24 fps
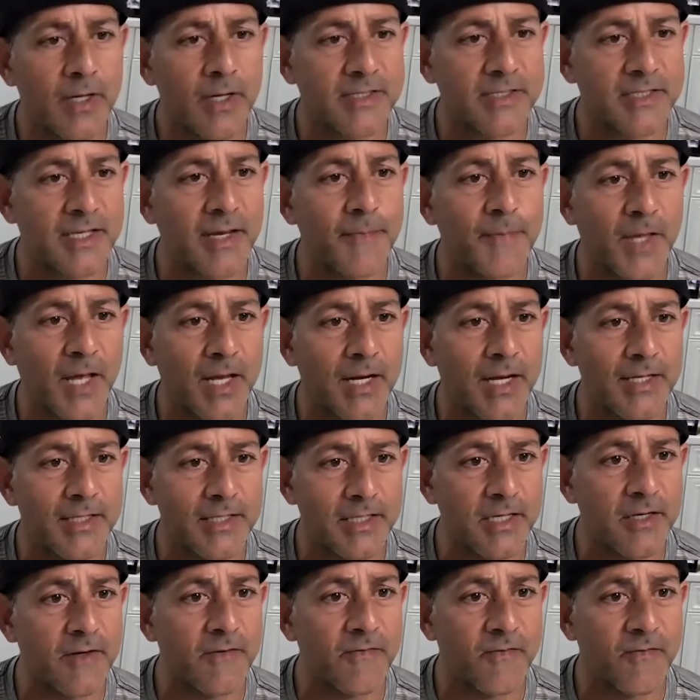accept that
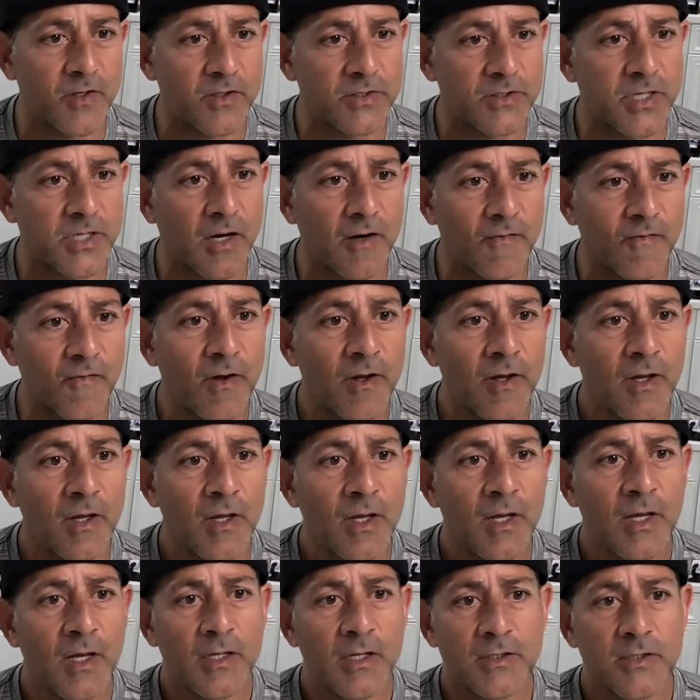idea of yourself.
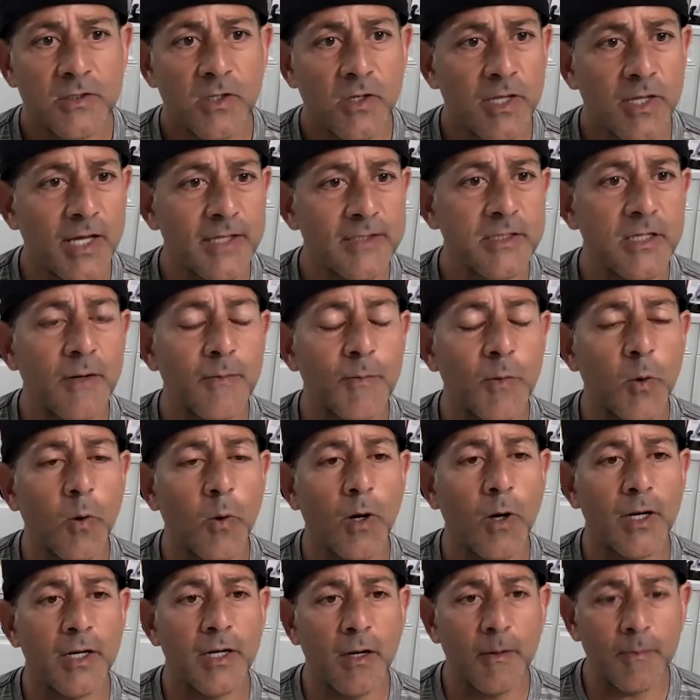So that's number
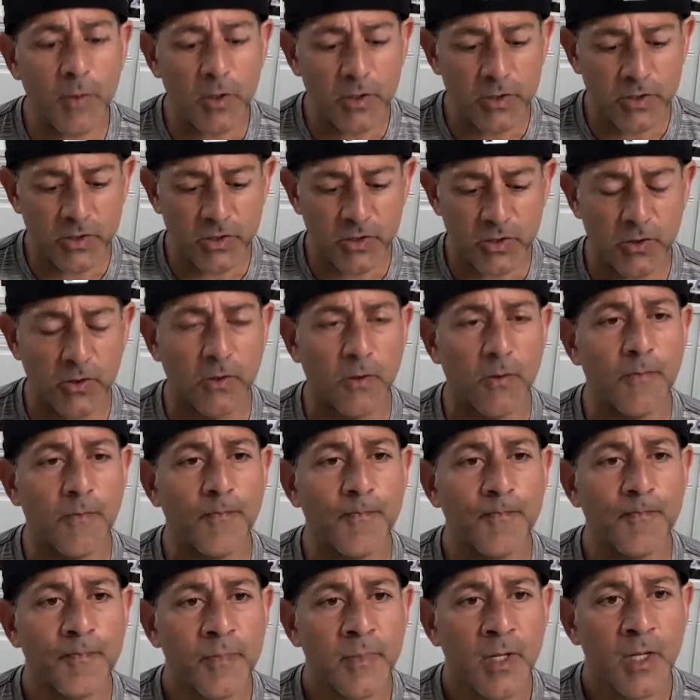one. Number two,
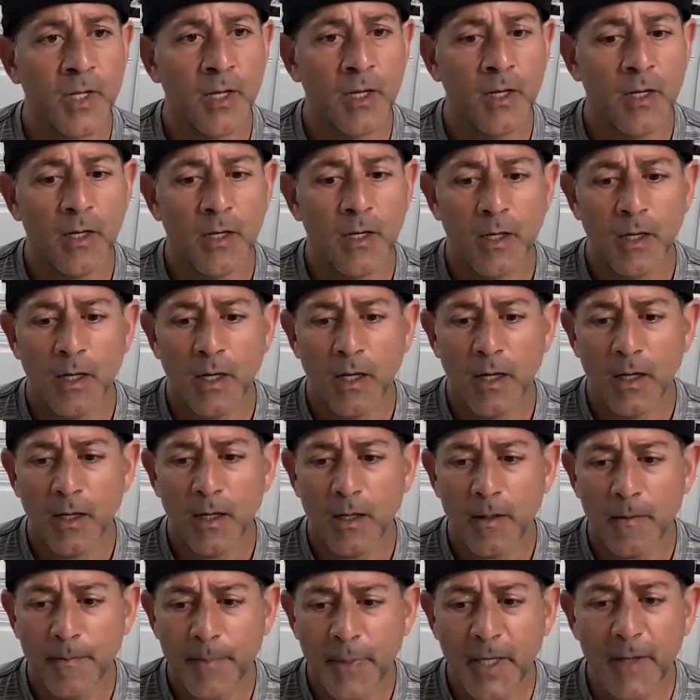
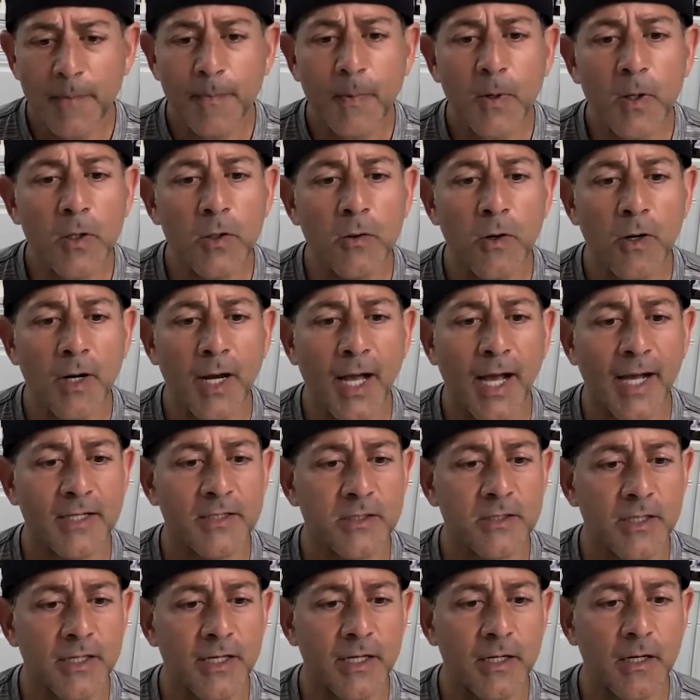people who are
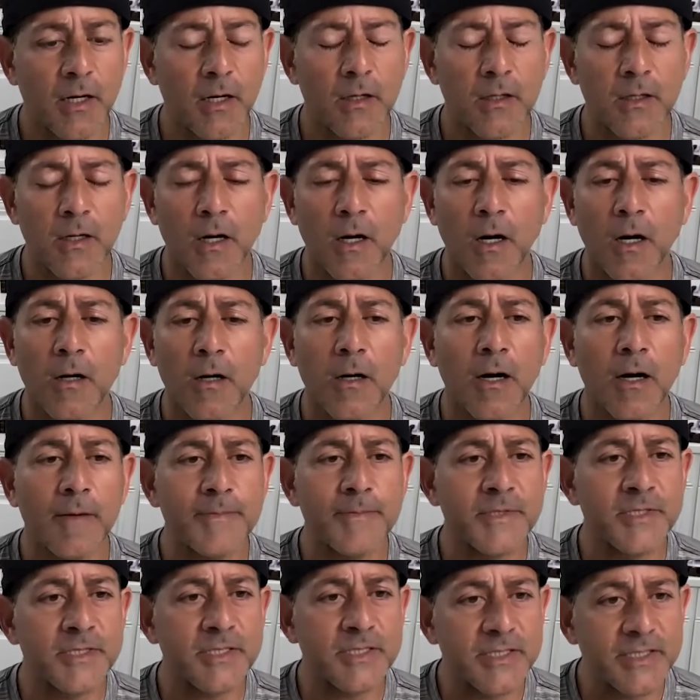excellent are
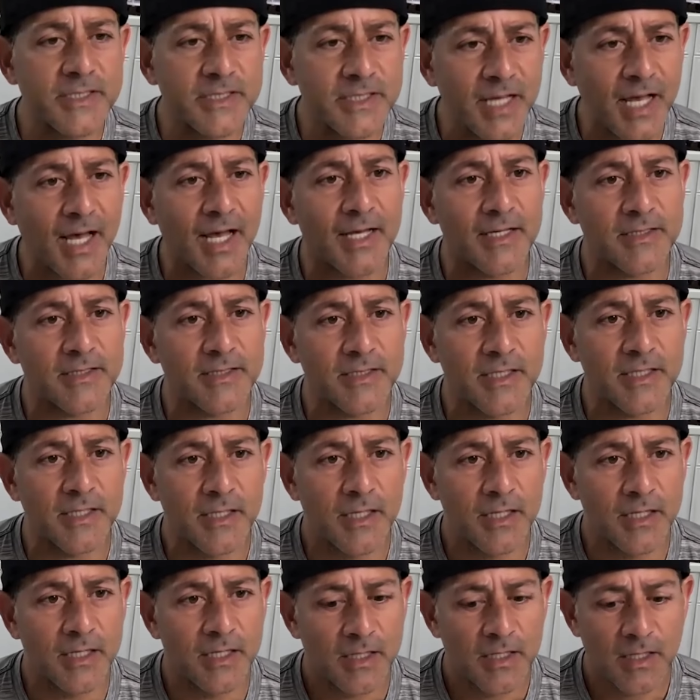obsessed
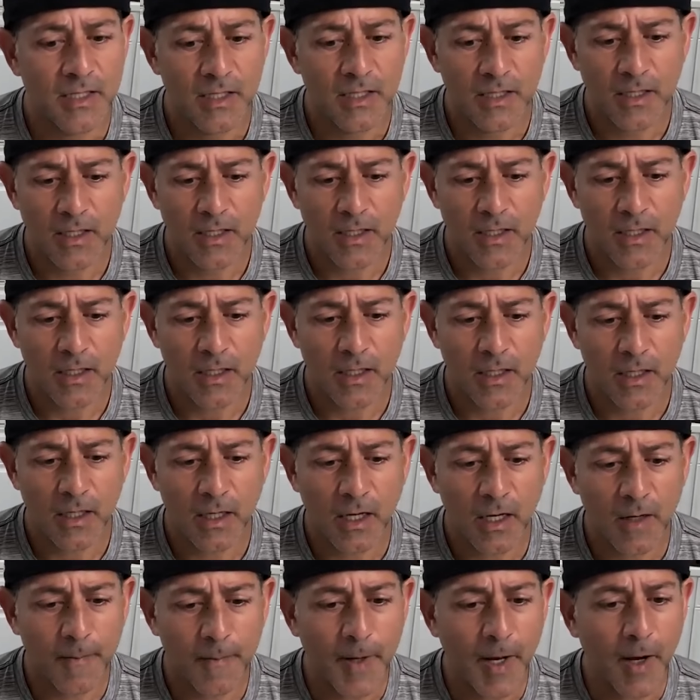
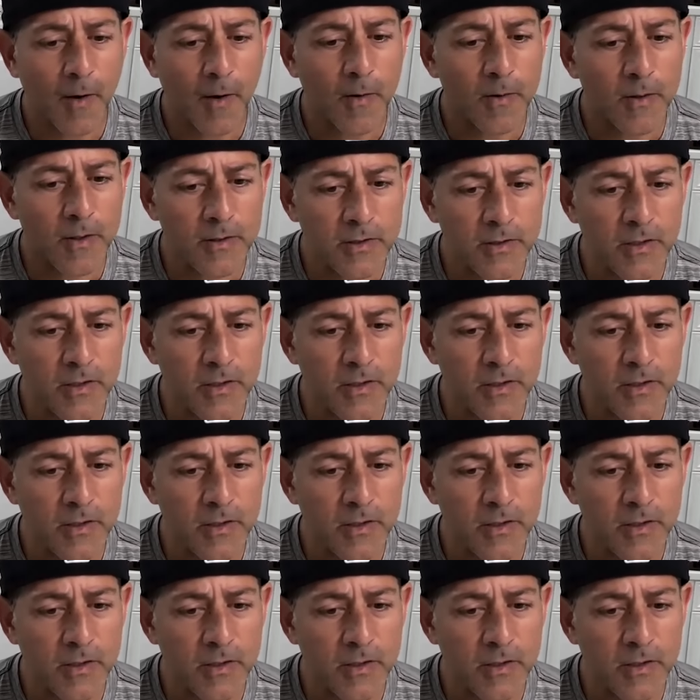about